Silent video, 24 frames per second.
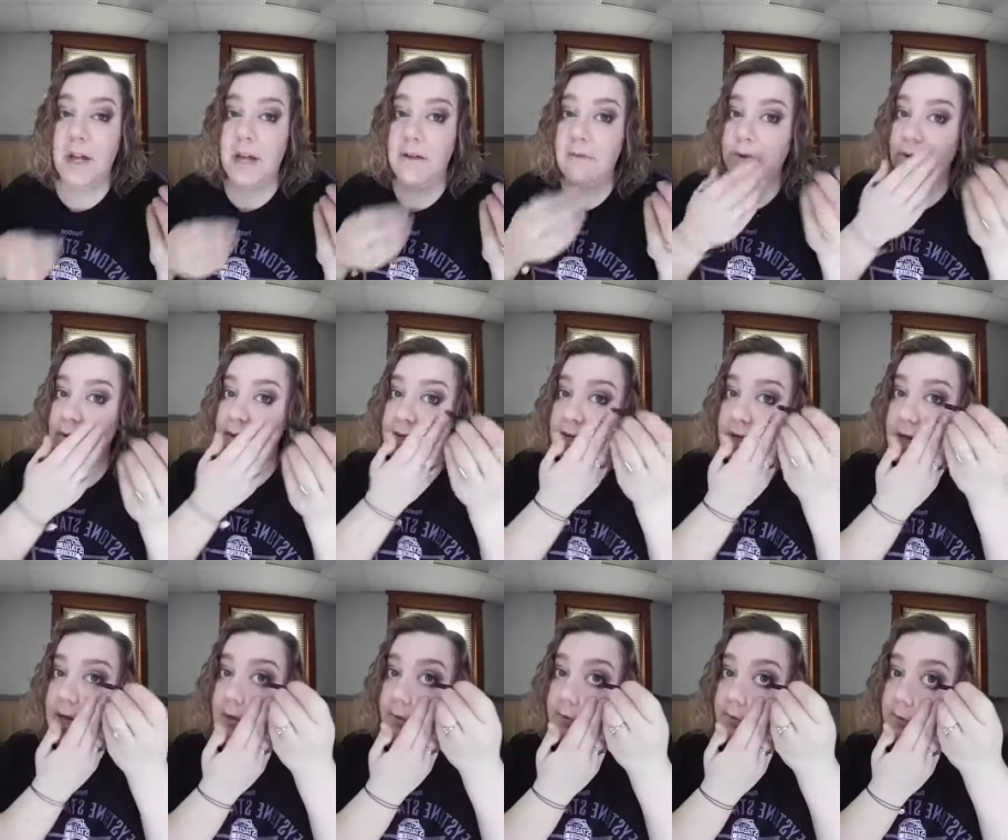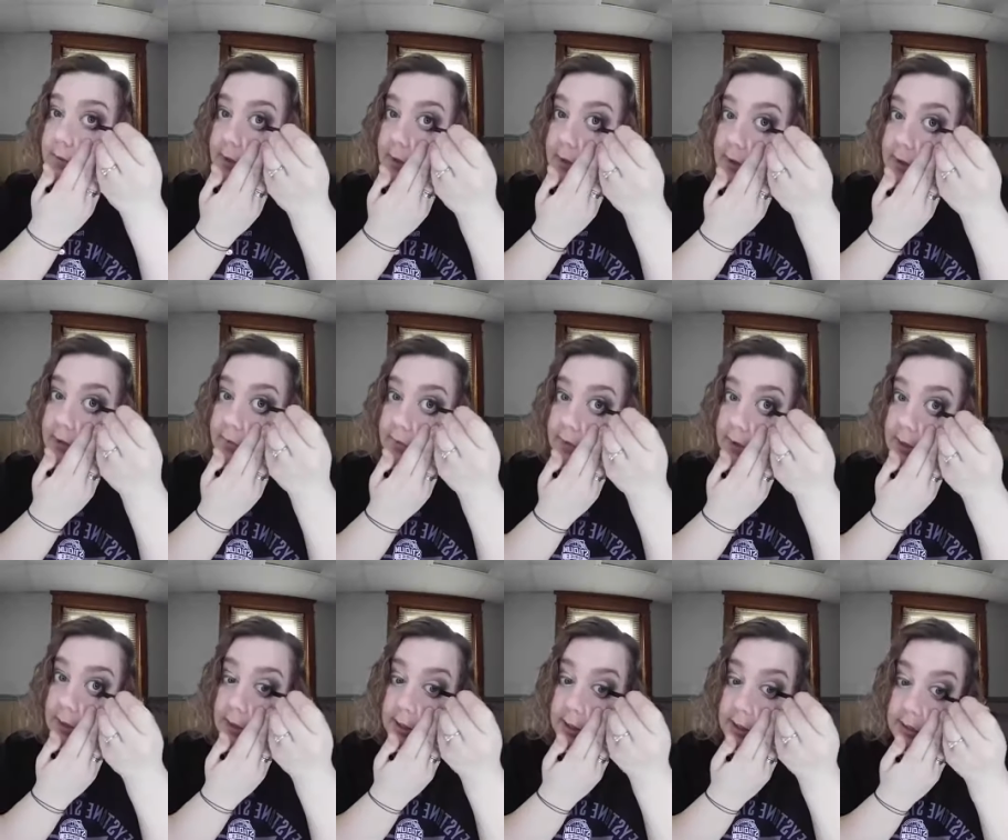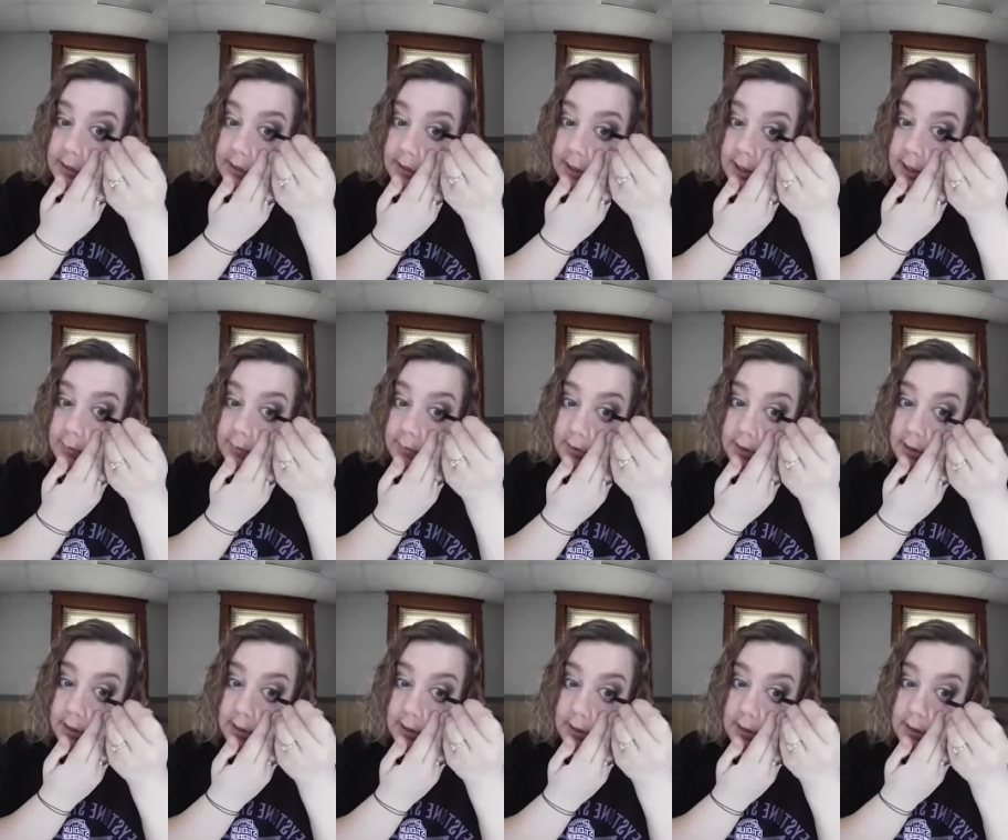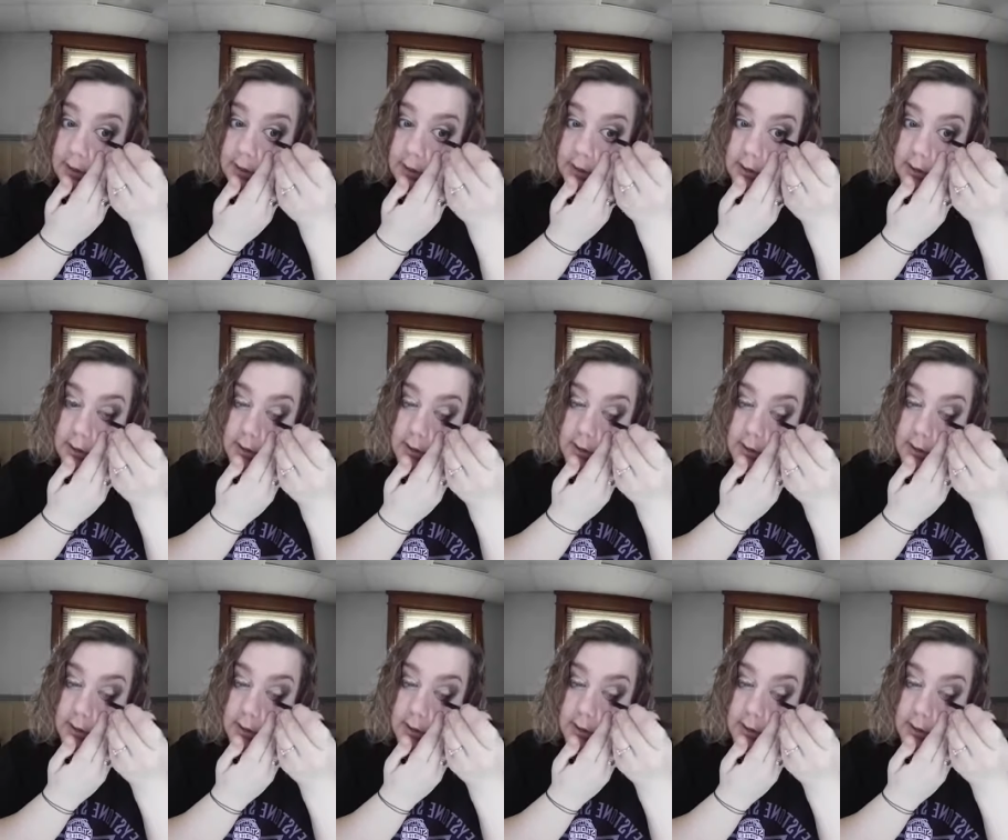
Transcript: I've always had a very, very hard time with it.